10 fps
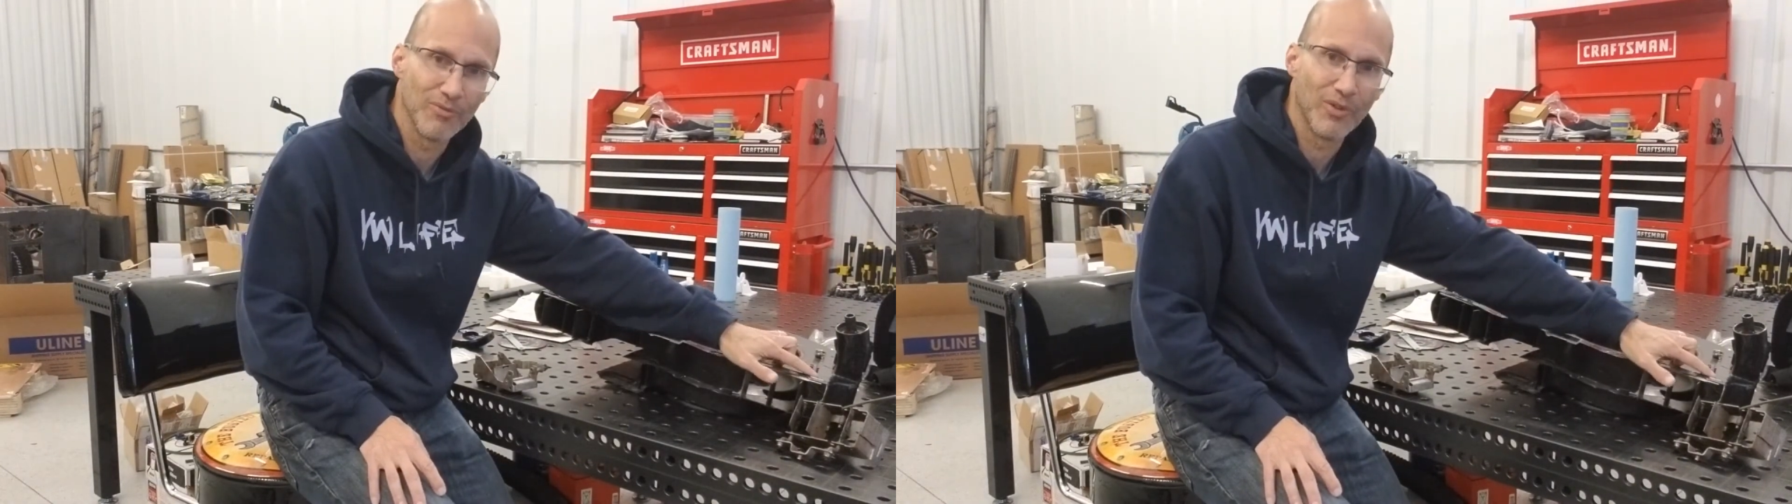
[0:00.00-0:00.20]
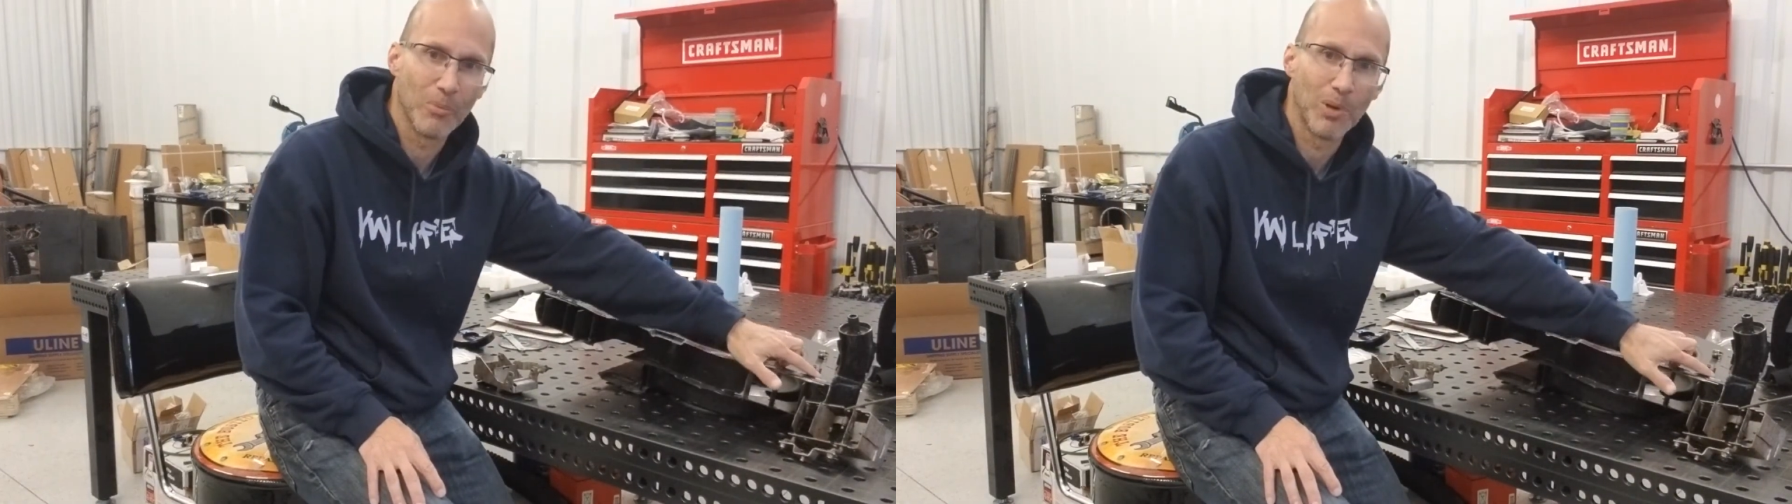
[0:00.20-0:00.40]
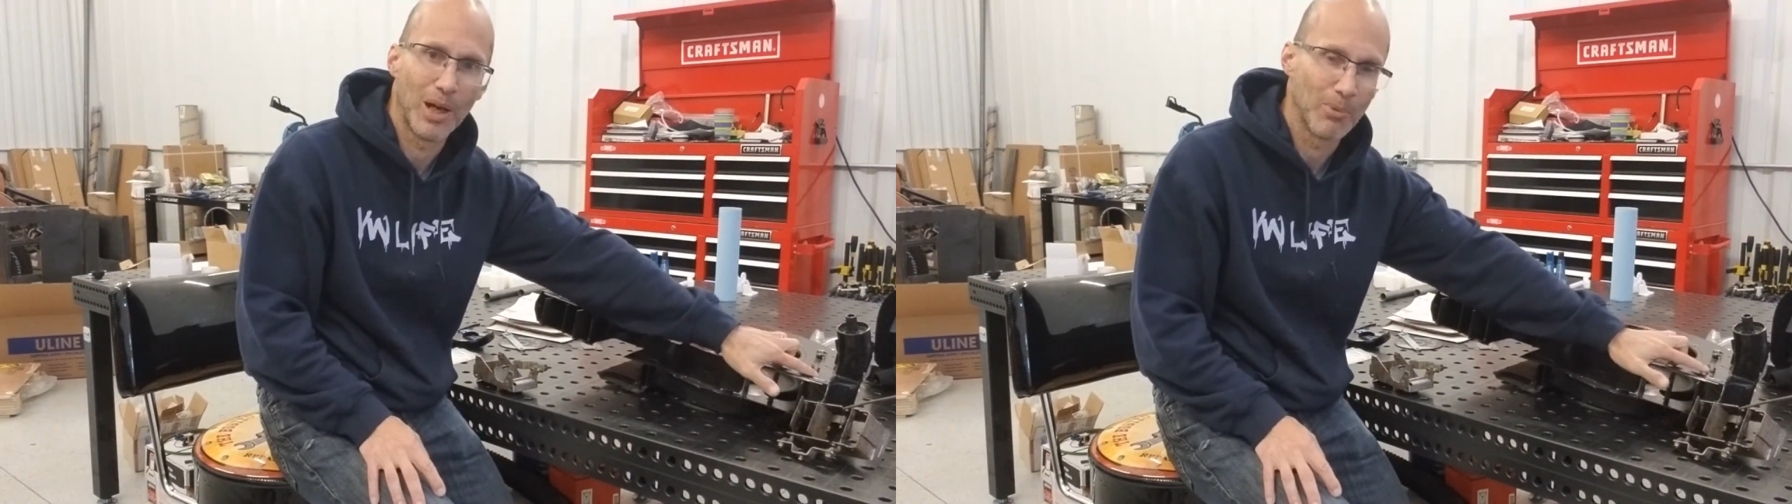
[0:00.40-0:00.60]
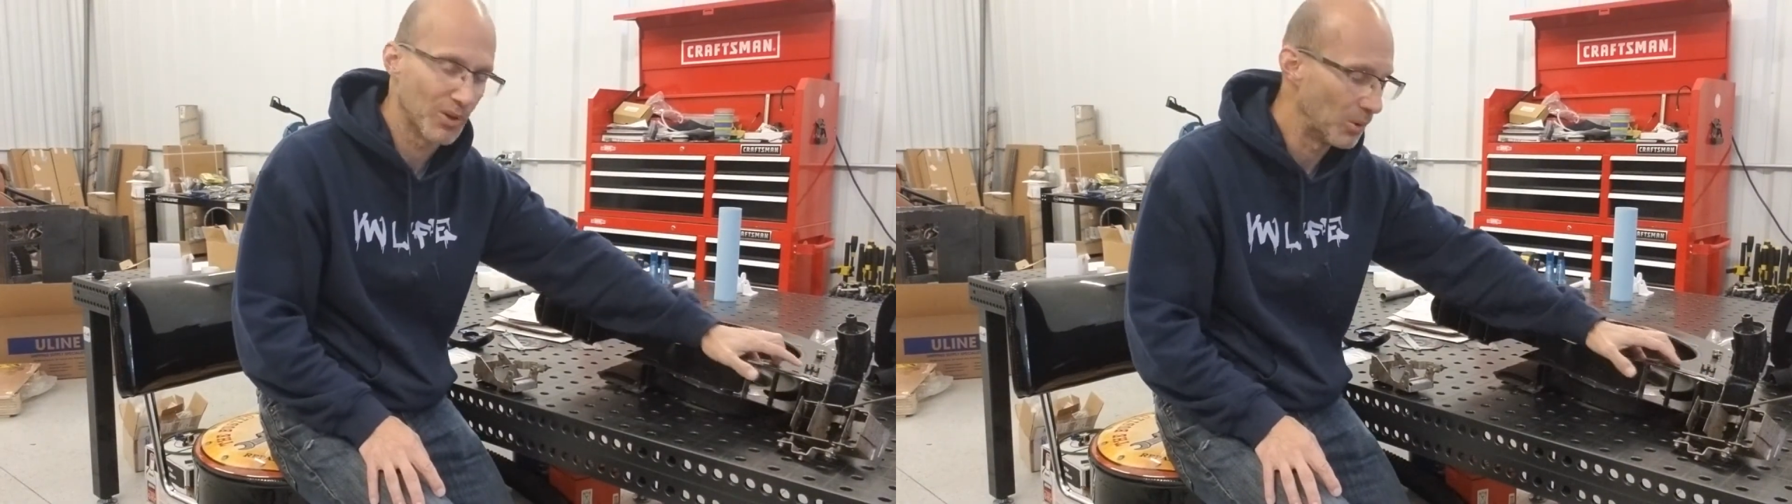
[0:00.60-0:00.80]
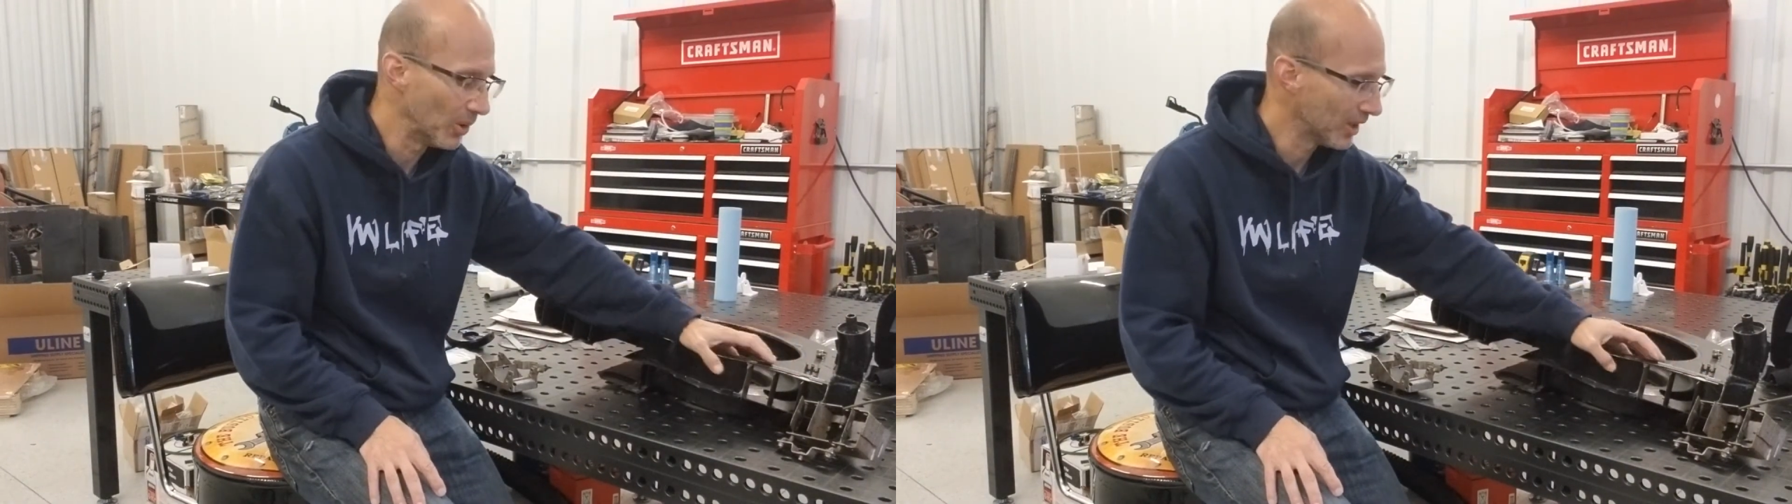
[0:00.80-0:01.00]
for proper
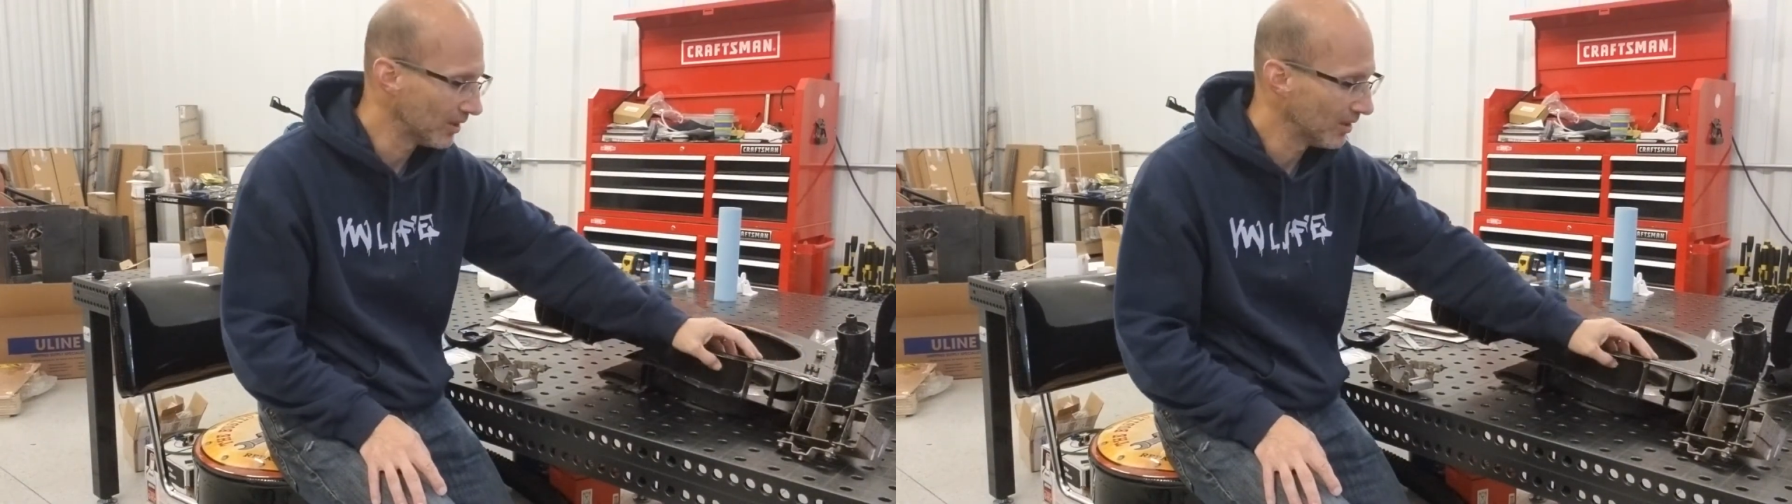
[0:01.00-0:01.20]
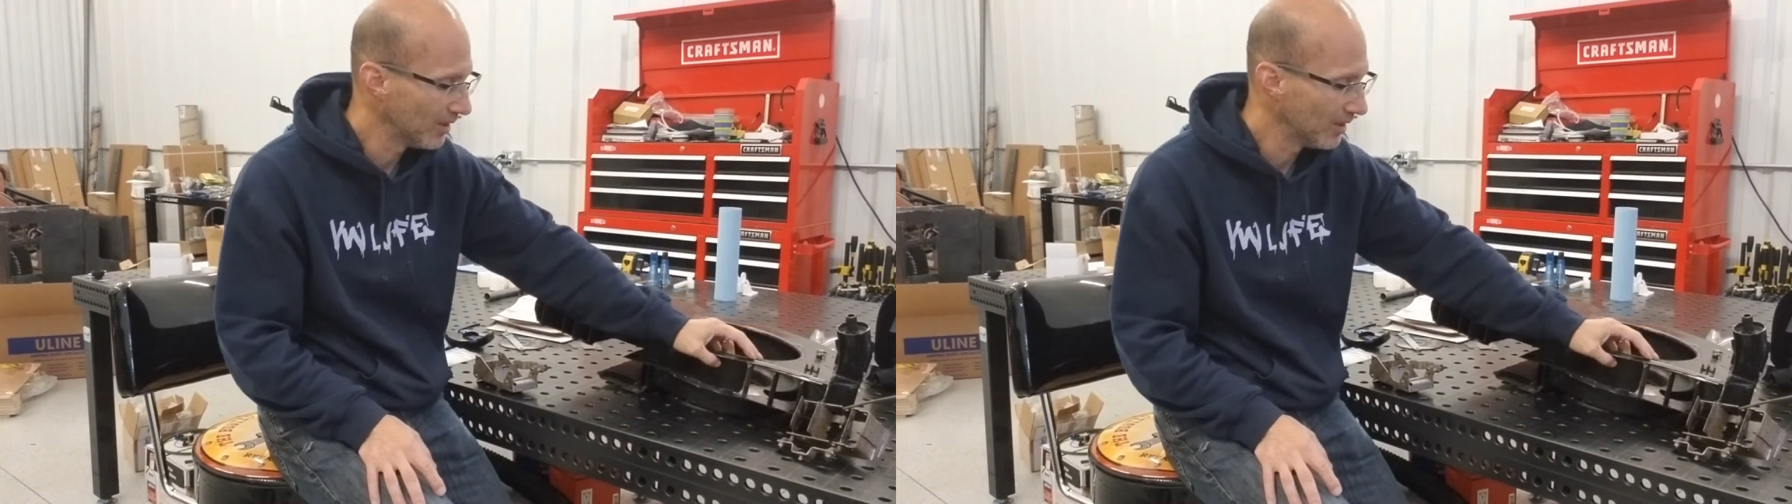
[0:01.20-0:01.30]
cooling